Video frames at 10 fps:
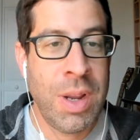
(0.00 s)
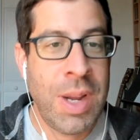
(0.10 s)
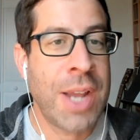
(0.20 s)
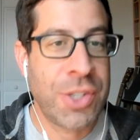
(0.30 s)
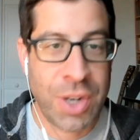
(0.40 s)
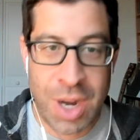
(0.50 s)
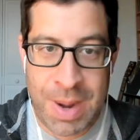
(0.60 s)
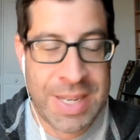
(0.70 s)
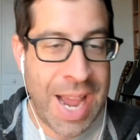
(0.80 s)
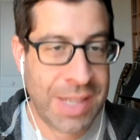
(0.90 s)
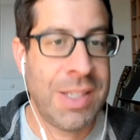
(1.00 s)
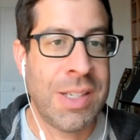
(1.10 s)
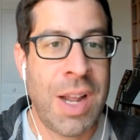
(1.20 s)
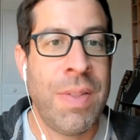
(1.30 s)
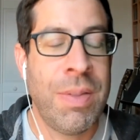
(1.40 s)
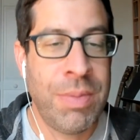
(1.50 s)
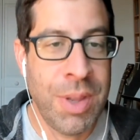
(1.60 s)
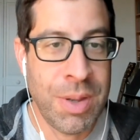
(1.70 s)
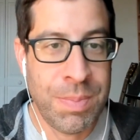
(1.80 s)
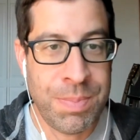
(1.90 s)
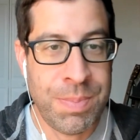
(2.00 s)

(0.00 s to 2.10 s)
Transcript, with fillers: yes, you're going to pay taxes on the